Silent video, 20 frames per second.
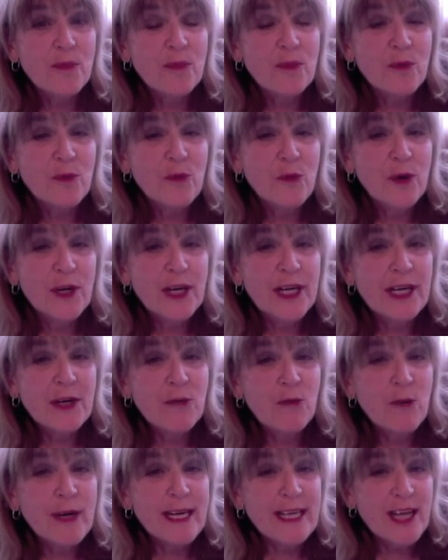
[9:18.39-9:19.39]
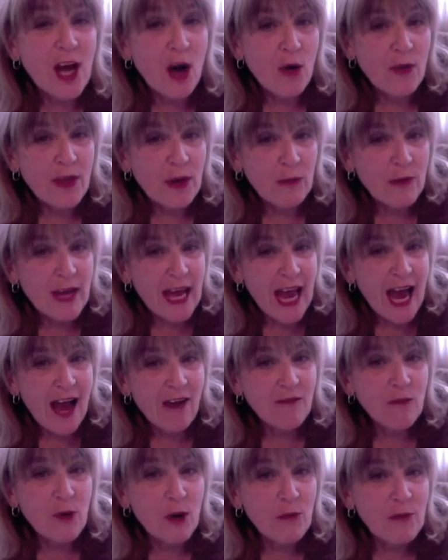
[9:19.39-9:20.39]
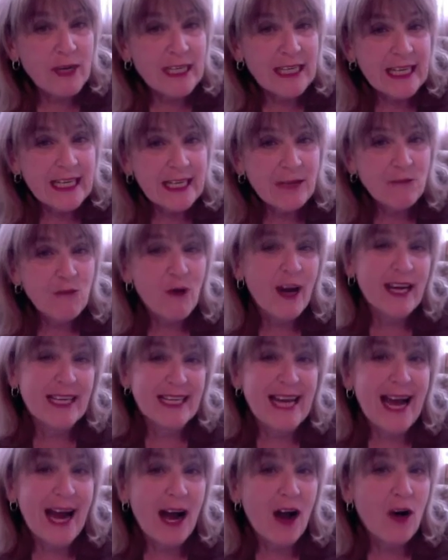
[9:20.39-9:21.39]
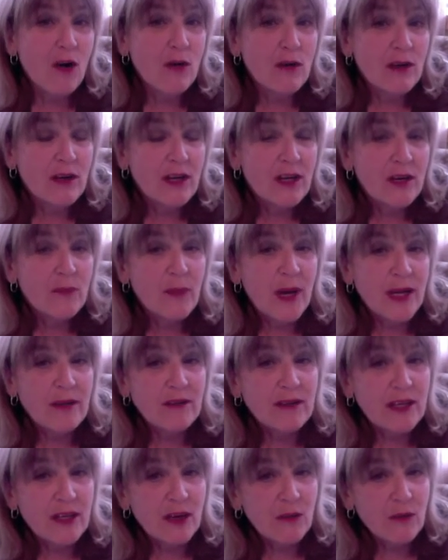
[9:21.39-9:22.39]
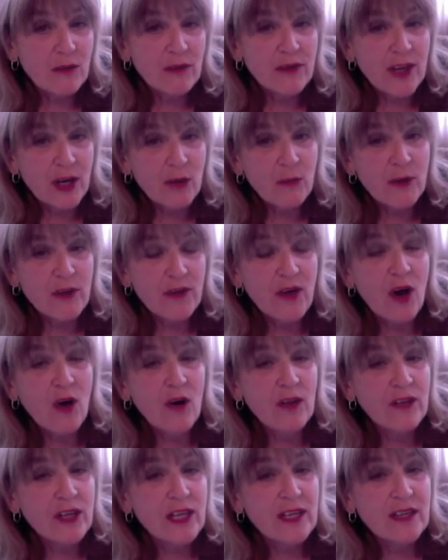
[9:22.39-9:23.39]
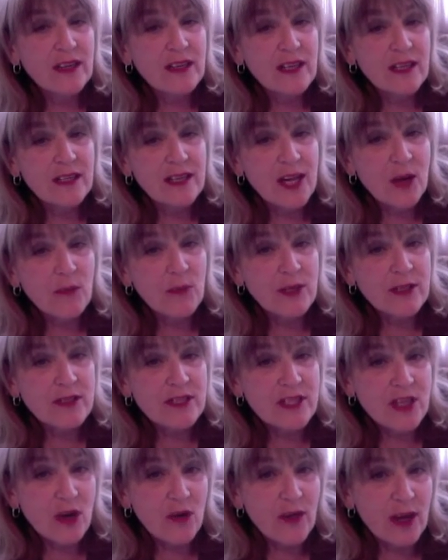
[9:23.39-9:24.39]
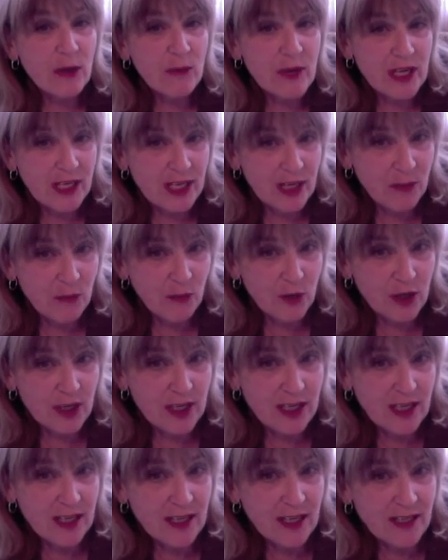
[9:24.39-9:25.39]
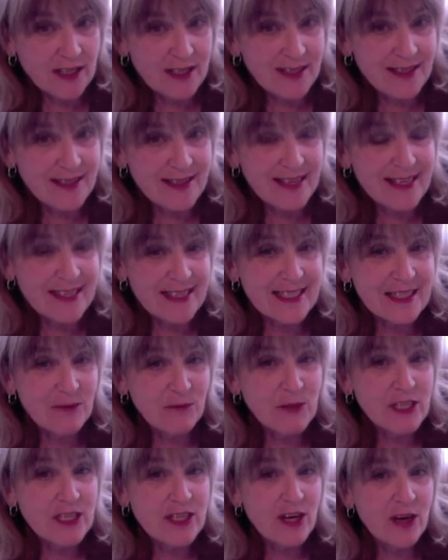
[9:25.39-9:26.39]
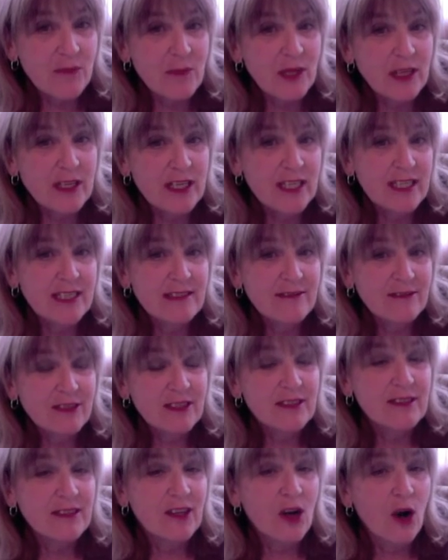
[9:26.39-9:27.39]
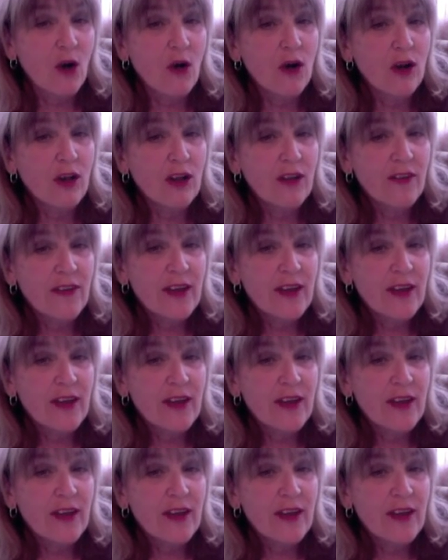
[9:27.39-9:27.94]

We know that we have what we need right now, but they're withholding the numbers so that we keep working to reach our million goal.